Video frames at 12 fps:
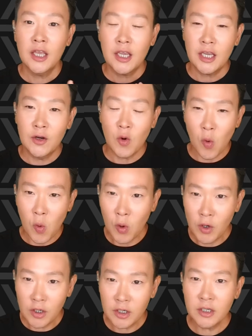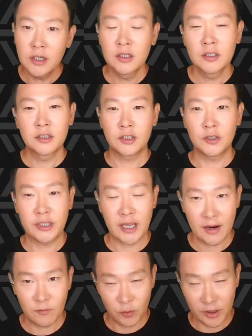In order to
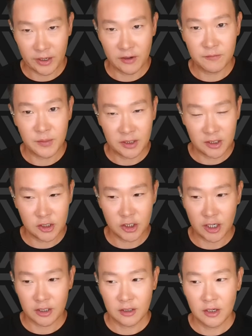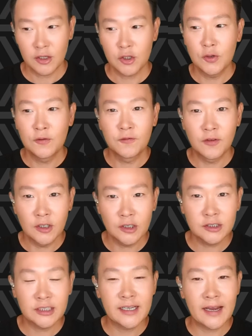get rid of Min Hee-jin, you
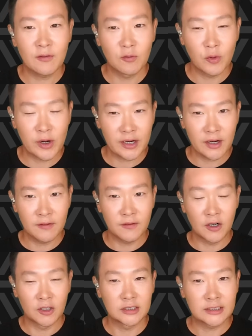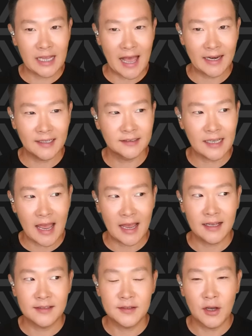first get rid of her status
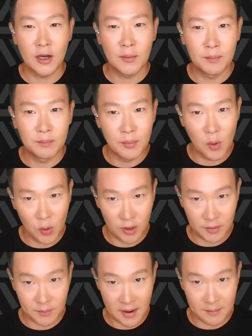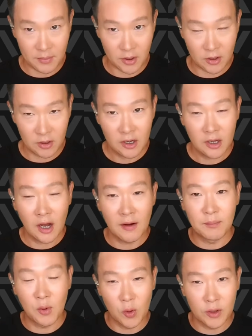as a board member, a
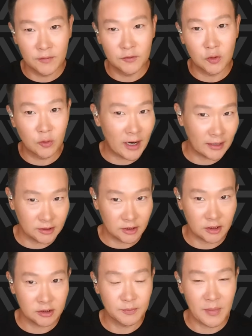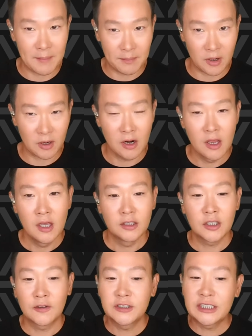board of directors member.
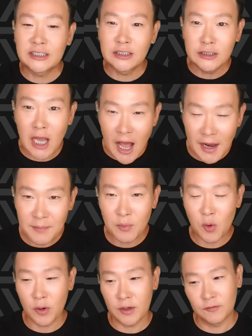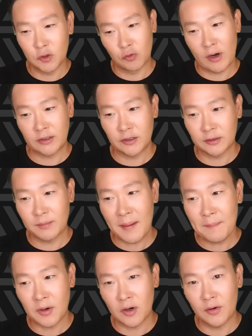So if she's not a board of directors
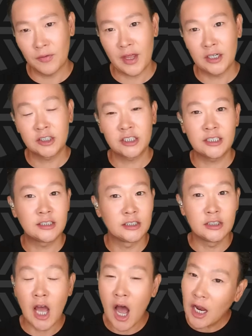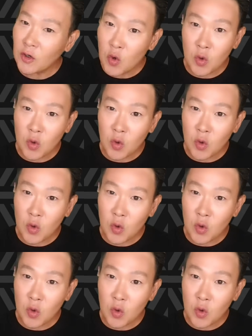member, then she's not